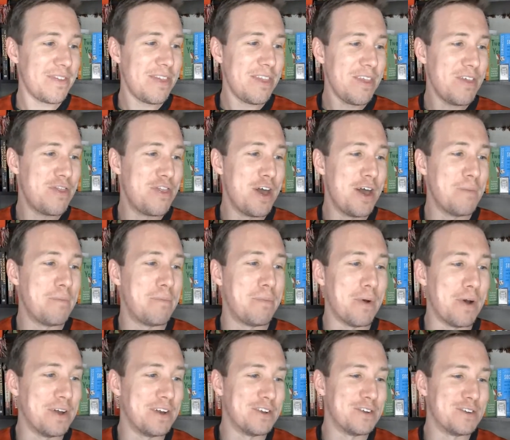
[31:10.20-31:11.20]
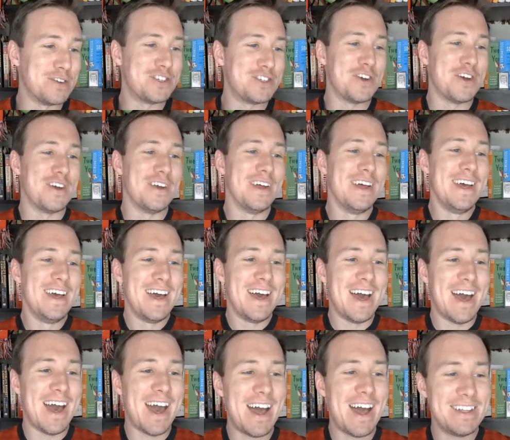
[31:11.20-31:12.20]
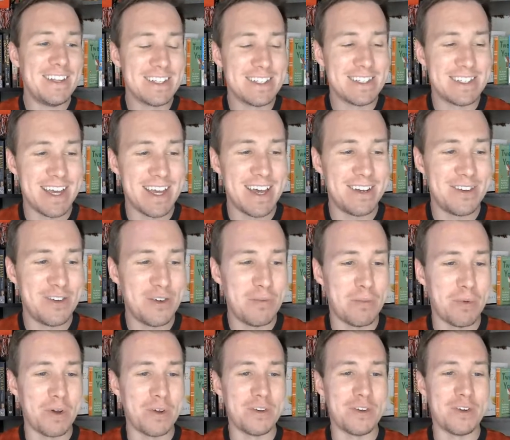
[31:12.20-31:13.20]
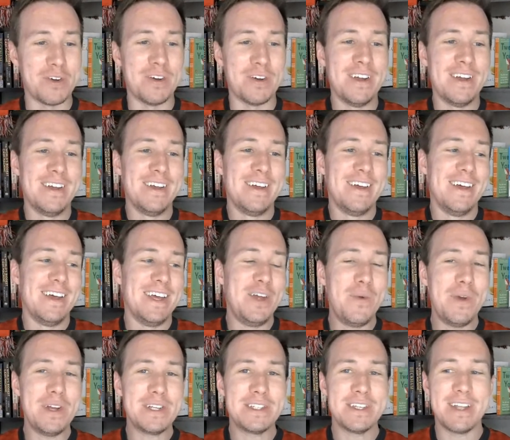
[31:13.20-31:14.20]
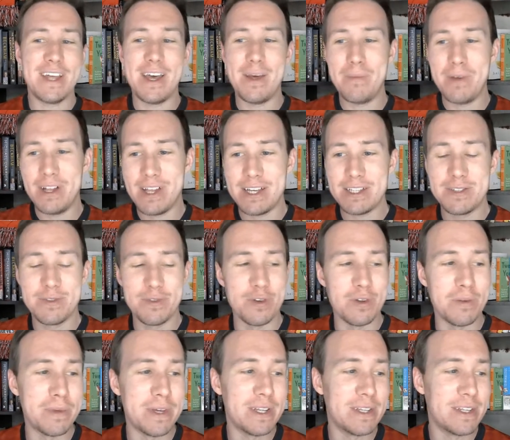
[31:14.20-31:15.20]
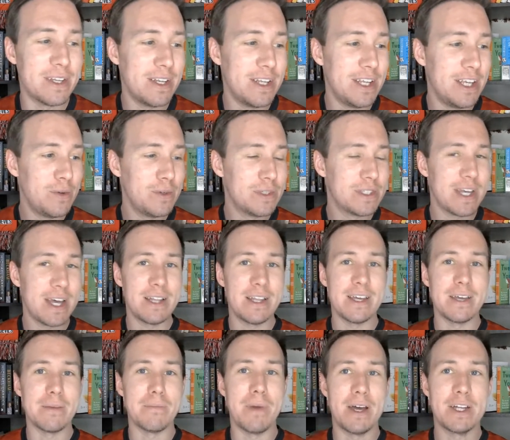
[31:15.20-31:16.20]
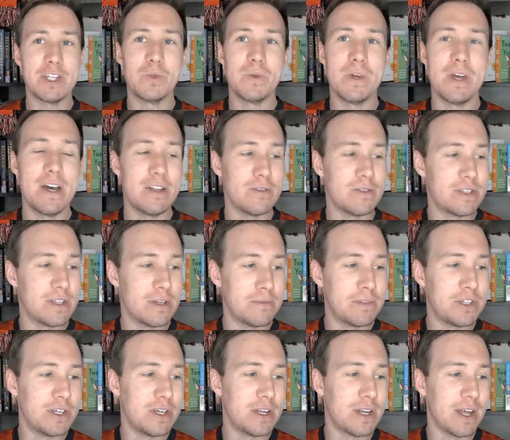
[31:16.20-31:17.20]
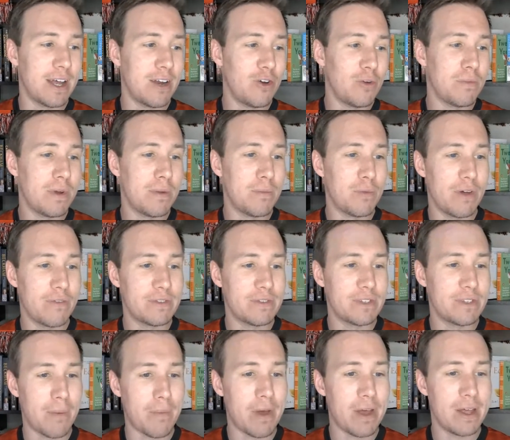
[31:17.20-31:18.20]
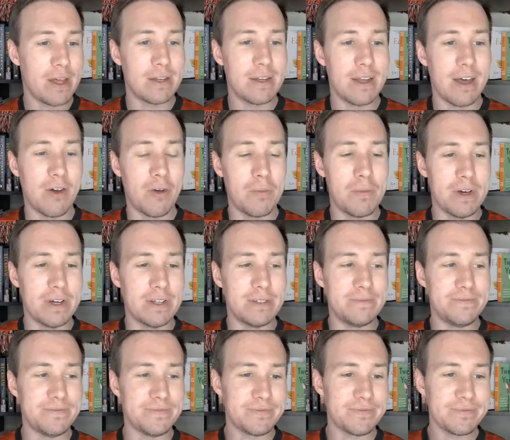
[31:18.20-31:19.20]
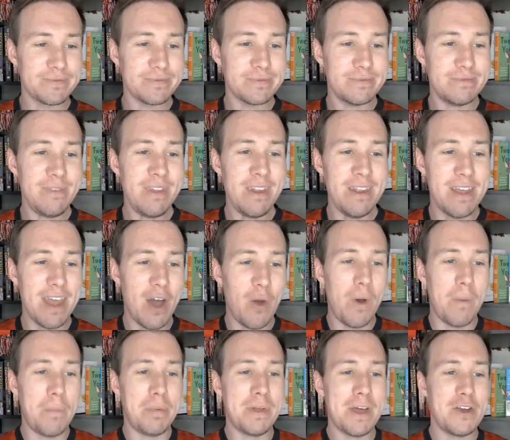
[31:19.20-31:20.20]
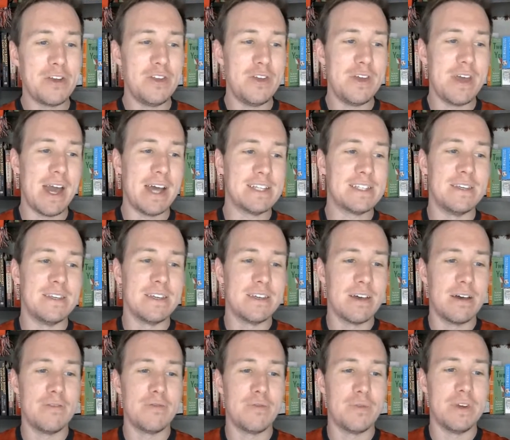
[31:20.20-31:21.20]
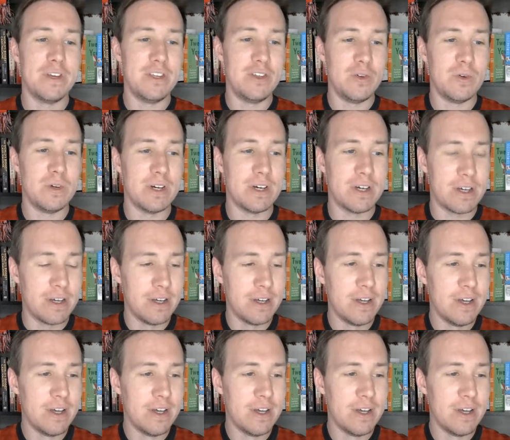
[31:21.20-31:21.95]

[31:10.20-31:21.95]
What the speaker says: Butner shirt. Alexander Butner. He went to the MLS for a bit, didn't he? He was at like Montreal or some shit. I don't remember off the top of my head now. But yeah, what player do you guys think of when you